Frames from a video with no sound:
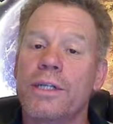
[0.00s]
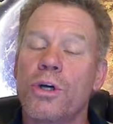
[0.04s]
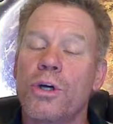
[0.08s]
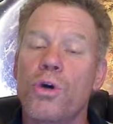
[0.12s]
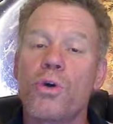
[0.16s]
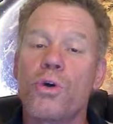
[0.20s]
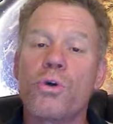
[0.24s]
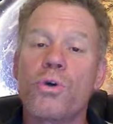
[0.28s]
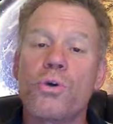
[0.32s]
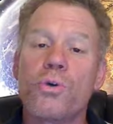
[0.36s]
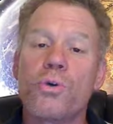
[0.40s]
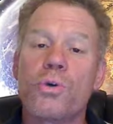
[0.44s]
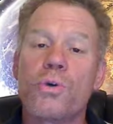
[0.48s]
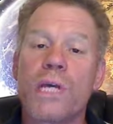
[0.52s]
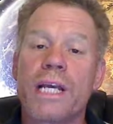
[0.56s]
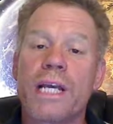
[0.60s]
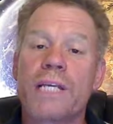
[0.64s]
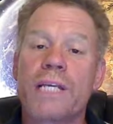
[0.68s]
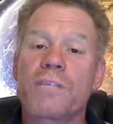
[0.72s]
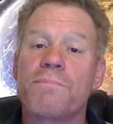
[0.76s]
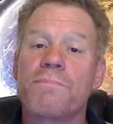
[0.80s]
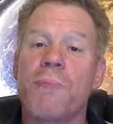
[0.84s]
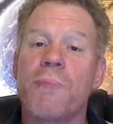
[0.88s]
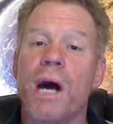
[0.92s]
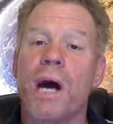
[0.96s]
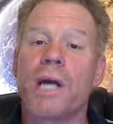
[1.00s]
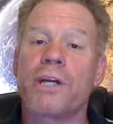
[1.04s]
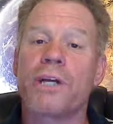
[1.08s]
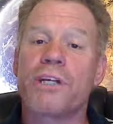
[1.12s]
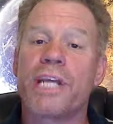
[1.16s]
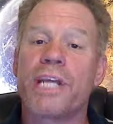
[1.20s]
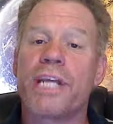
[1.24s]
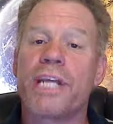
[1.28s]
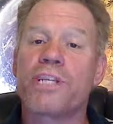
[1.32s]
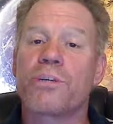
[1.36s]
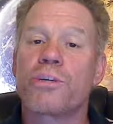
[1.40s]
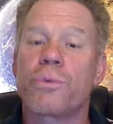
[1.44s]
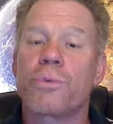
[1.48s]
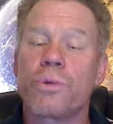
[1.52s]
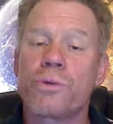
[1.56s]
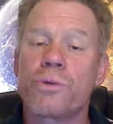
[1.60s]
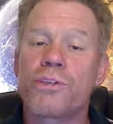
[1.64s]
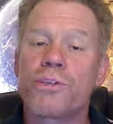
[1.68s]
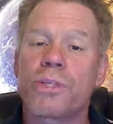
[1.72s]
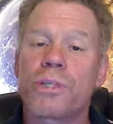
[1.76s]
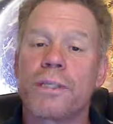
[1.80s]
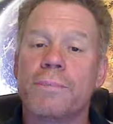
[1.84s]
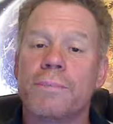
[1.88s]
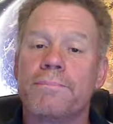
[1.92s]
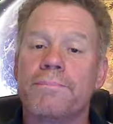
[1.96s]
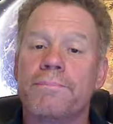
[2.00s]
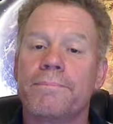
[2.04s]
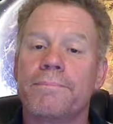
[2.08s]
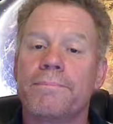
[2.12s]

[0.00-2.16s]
who is modern day Jerusalem.